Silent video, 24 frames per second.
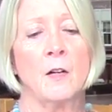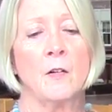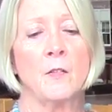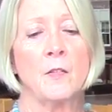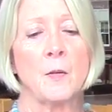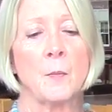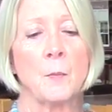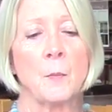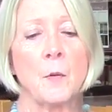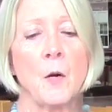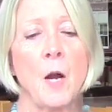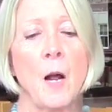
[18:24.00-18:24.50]

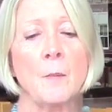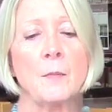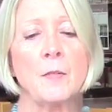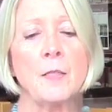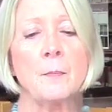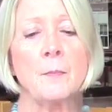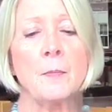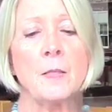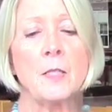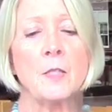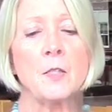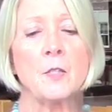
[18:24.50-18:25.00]
The prompt
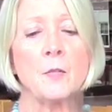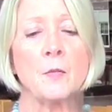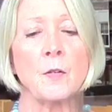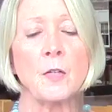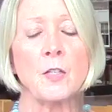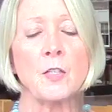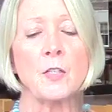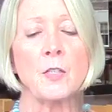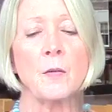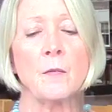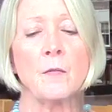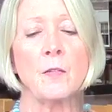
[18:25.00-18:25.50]

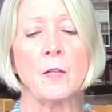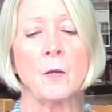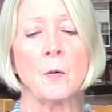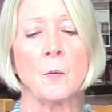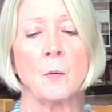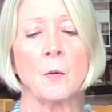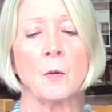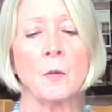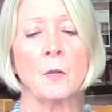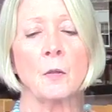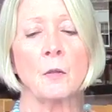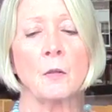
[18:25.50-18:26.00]
administration of the
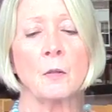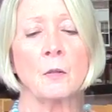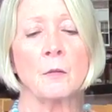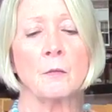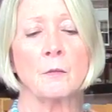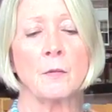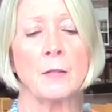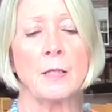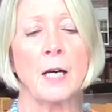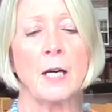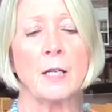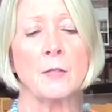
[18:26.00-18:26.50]
oral
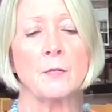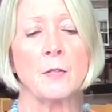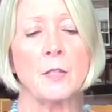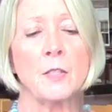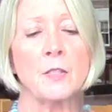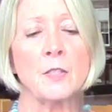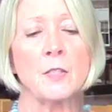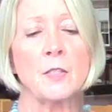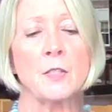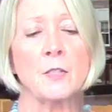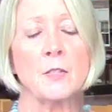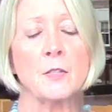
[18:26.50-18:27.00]

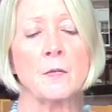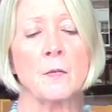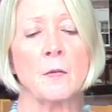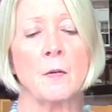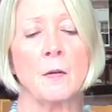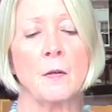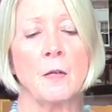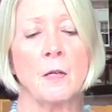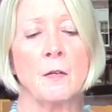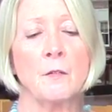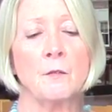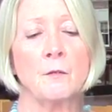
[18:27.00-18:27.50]
rehydration
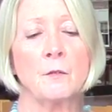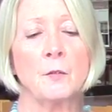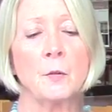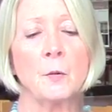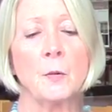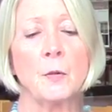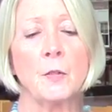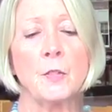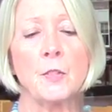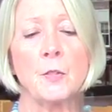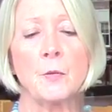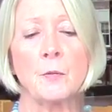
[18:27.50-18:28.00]

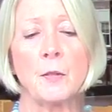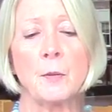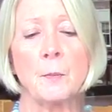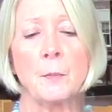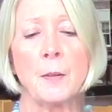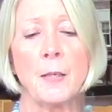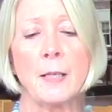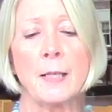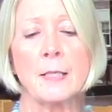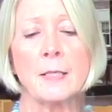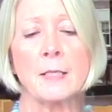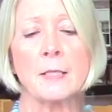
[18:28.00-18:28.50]
fluid to
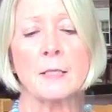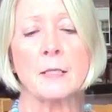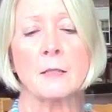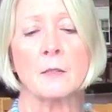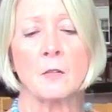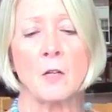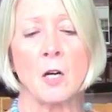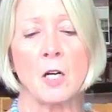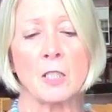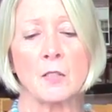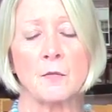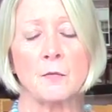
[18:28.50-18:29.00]
replace
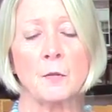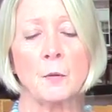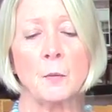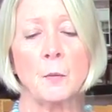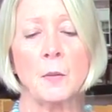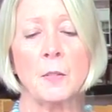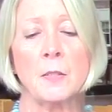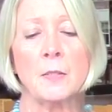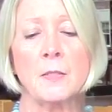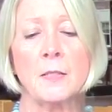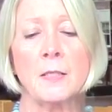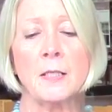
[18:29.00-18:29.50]
lost
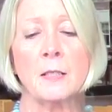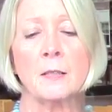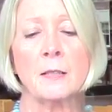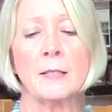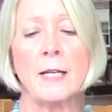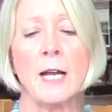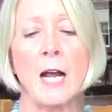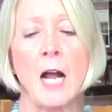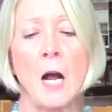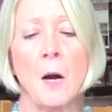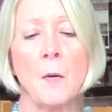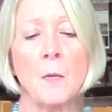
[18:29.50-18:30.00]
fluids
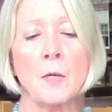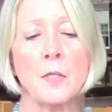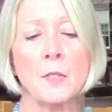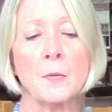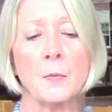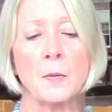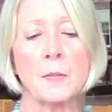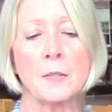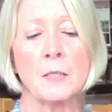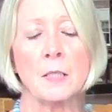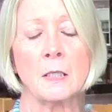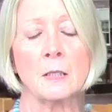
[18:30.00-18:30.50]
nearly always
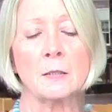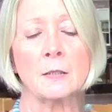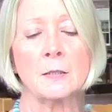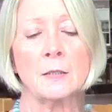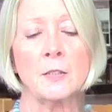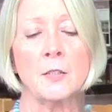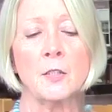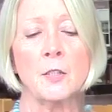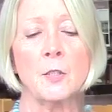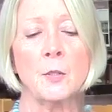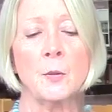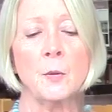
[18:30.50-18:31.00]
results
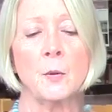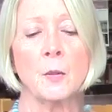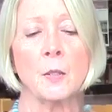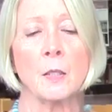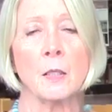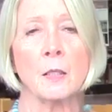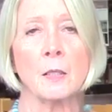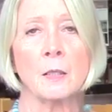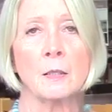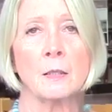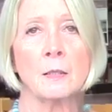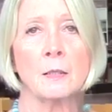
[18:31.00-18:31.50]
in cure.
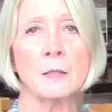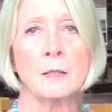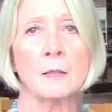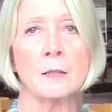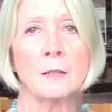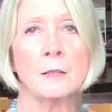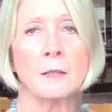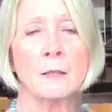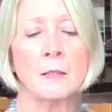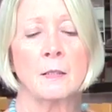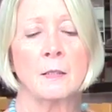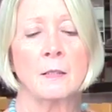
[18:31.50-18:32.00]

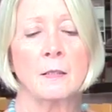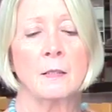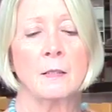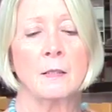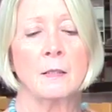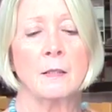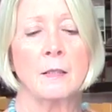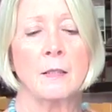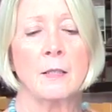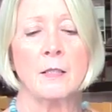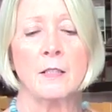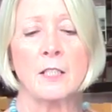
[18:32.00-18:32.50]

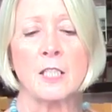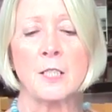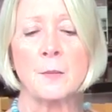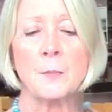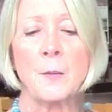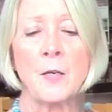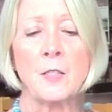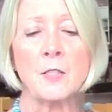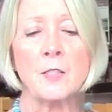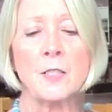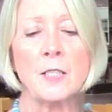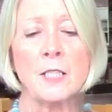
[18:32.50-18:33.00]
In
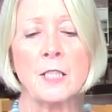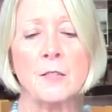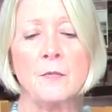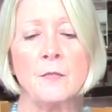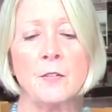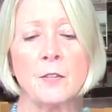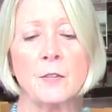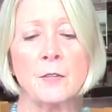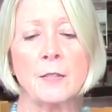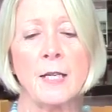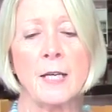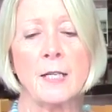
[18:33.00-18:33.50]
especially
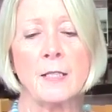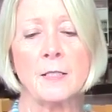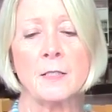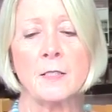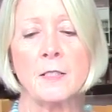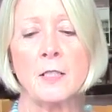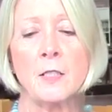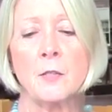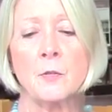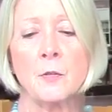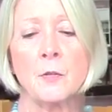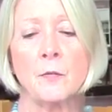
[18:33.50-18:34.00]
severe cases,
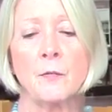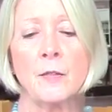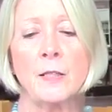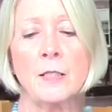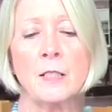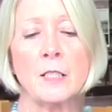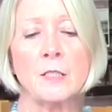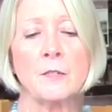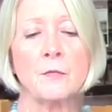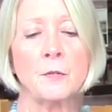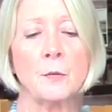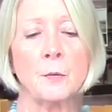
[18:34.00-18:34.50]

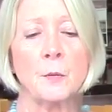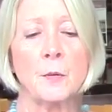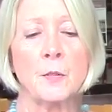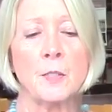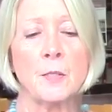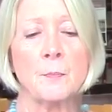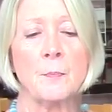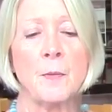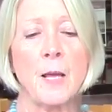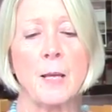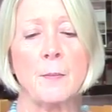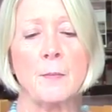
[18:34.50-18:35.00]
intravenous fluids
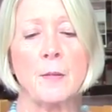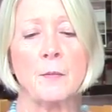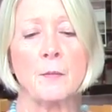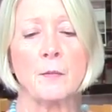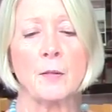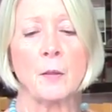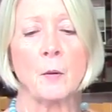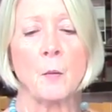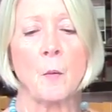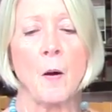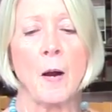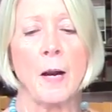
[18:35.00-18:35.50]
may be
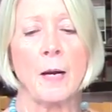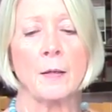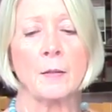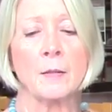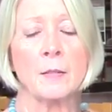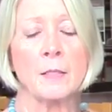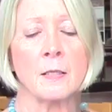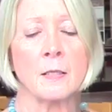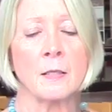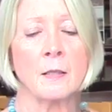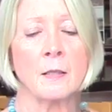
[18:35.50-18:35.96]
required.